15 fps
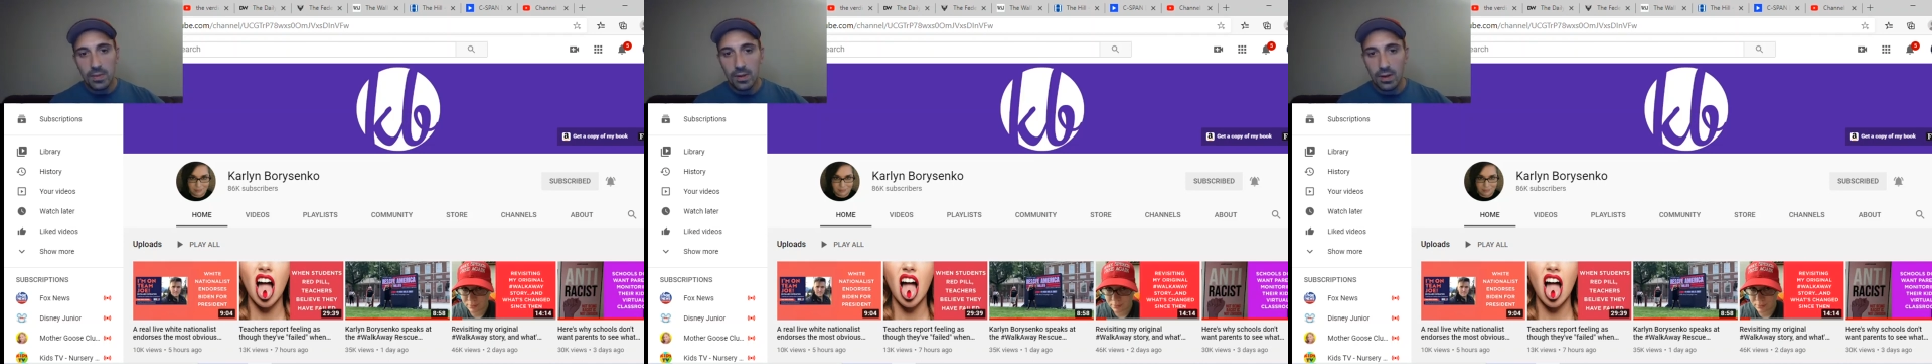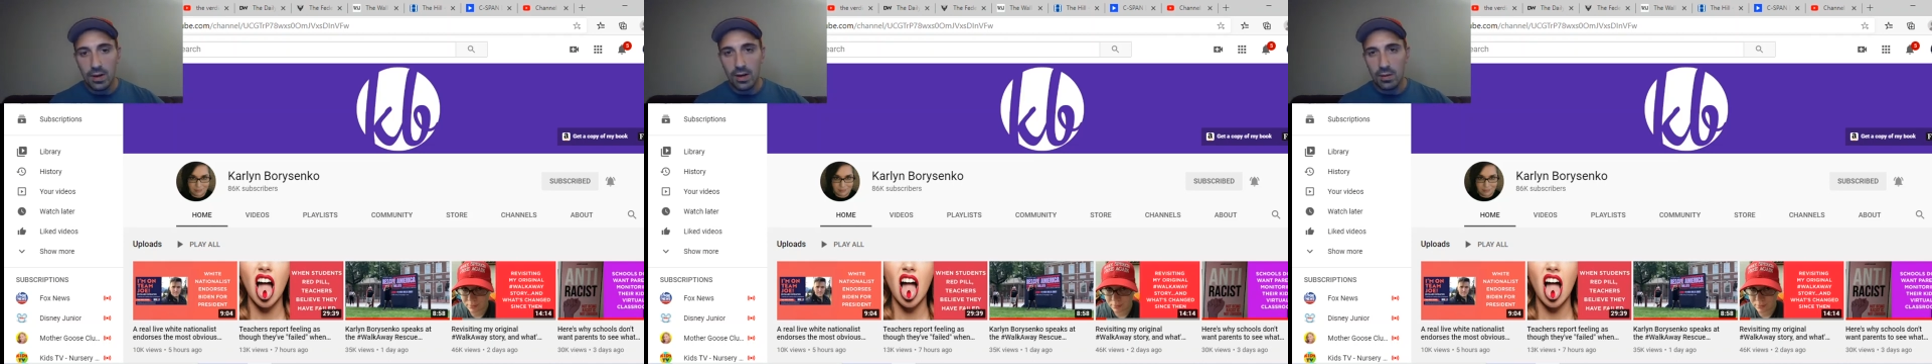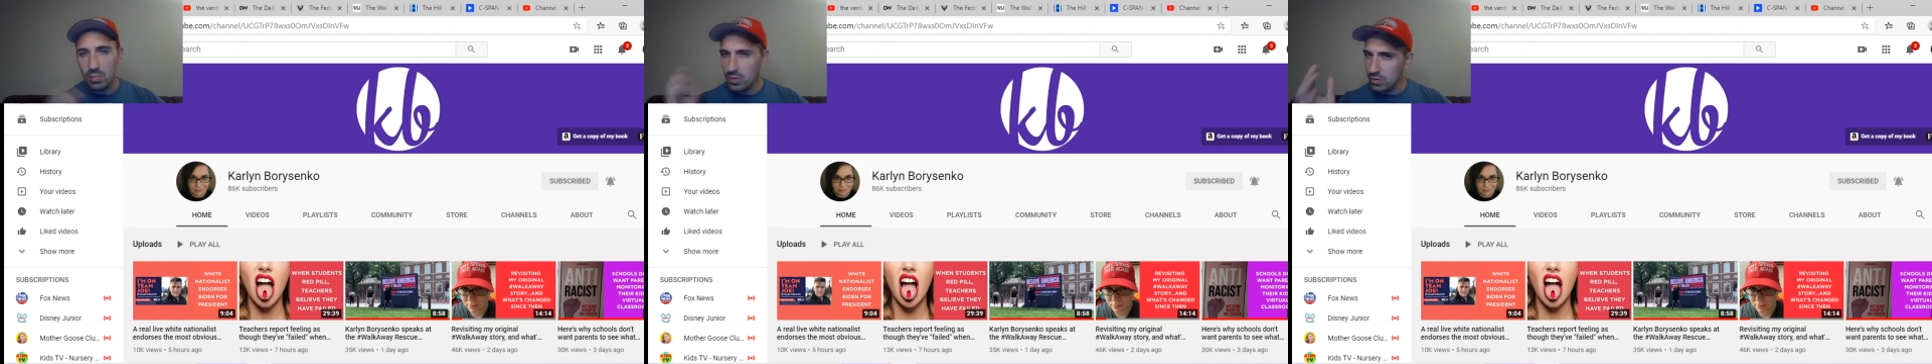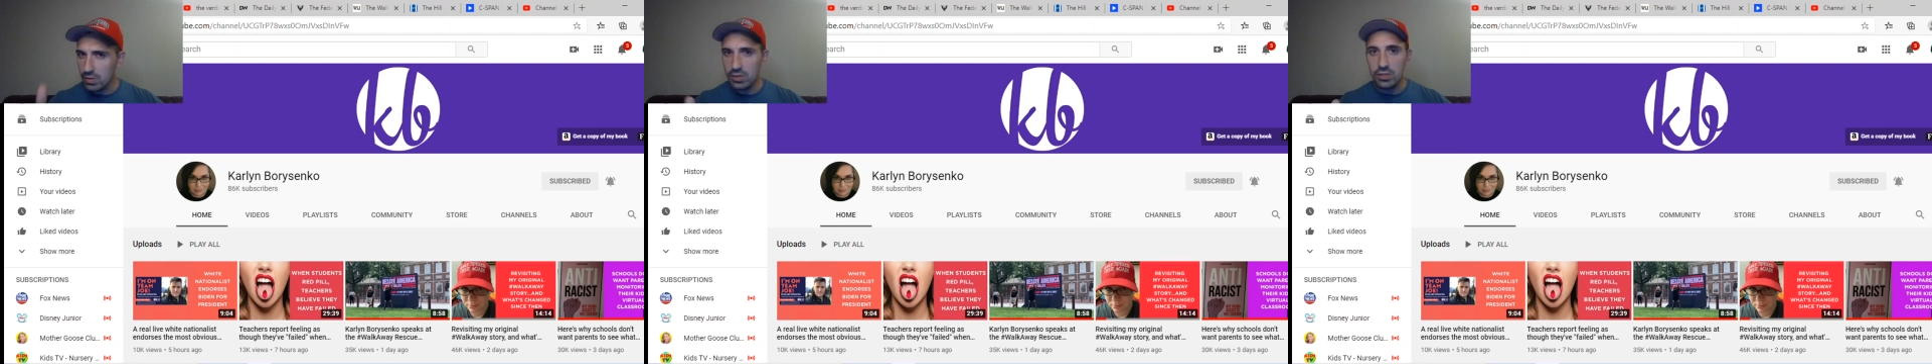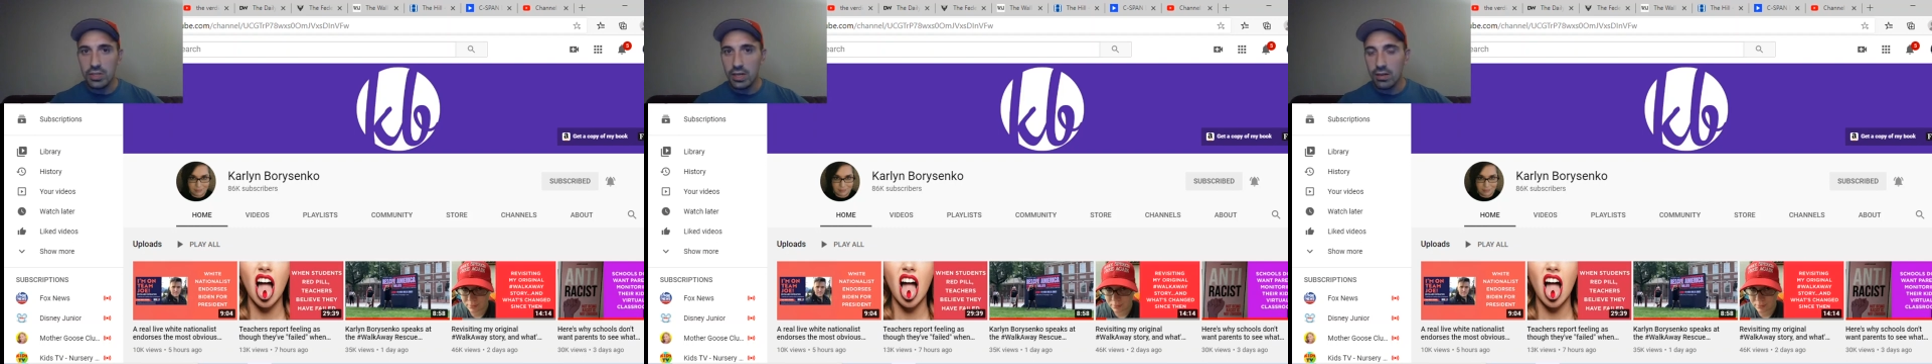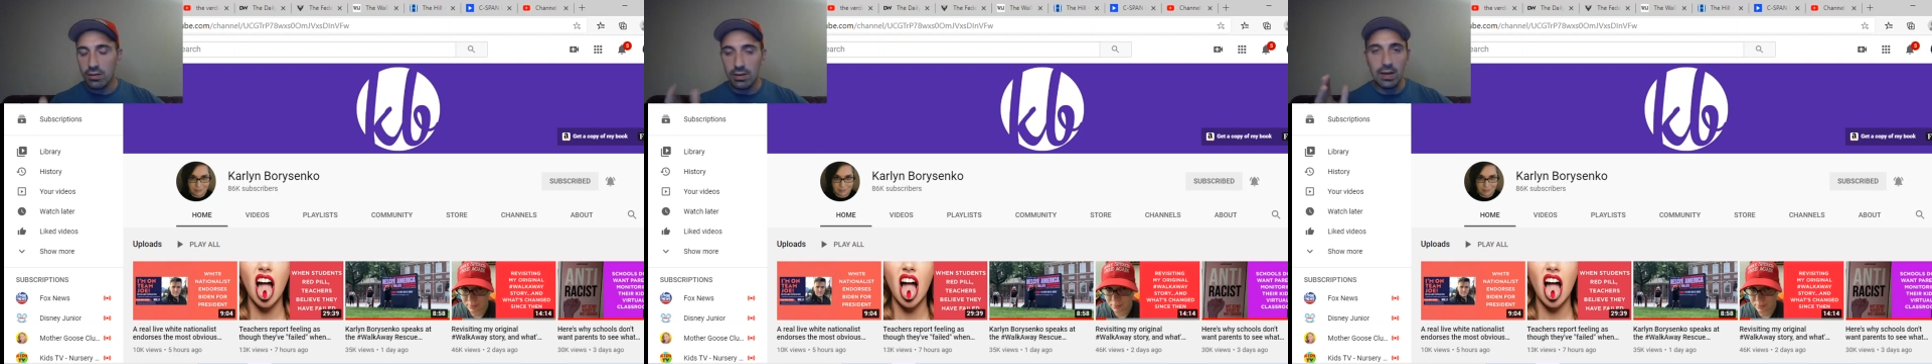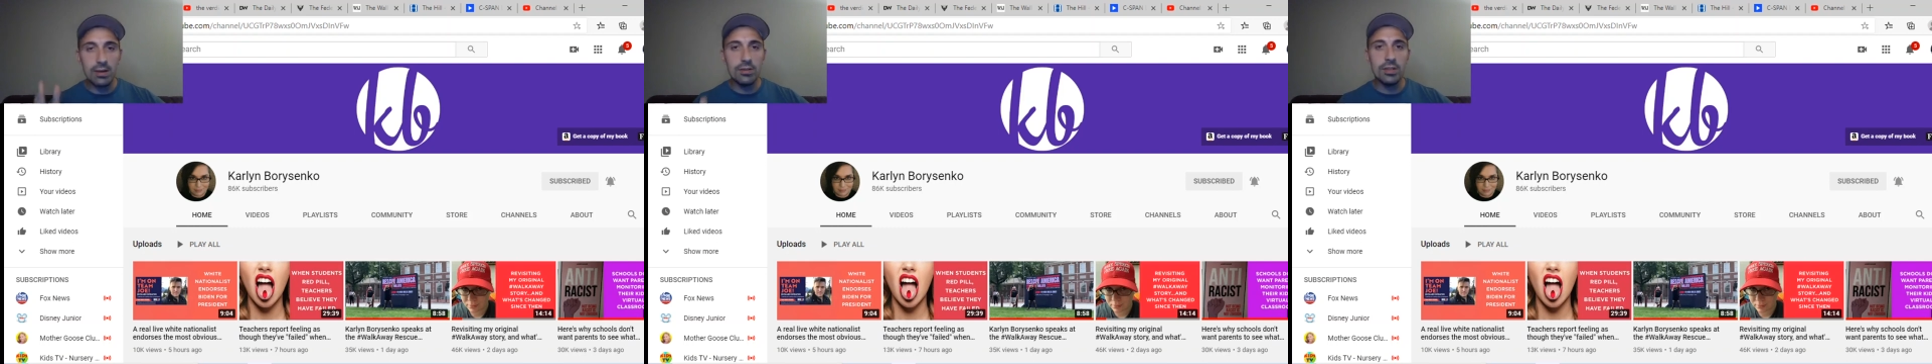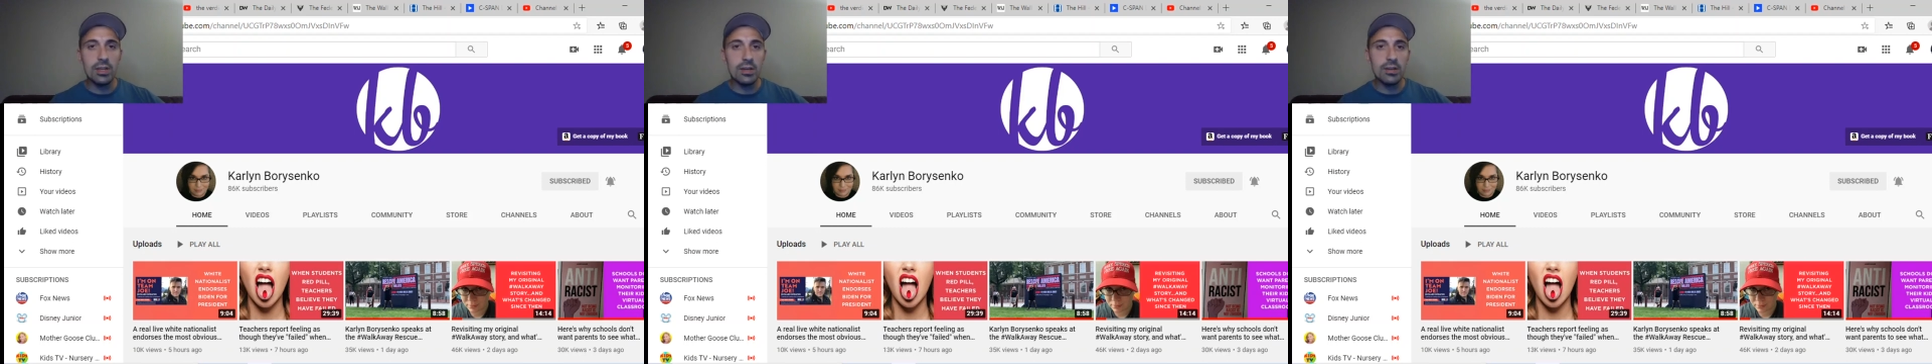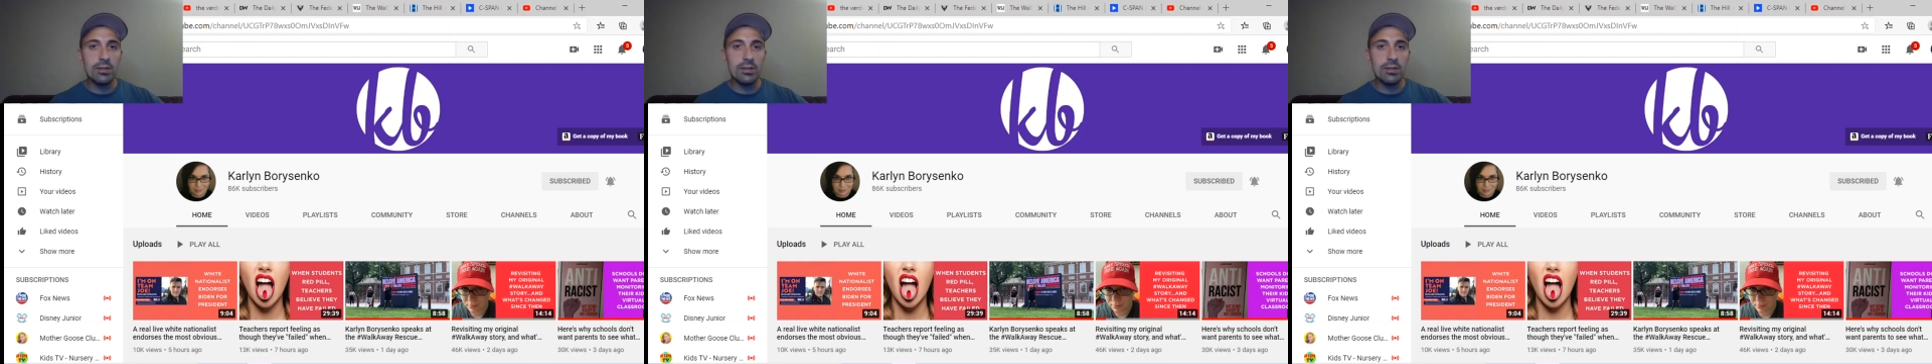But you can check her out and check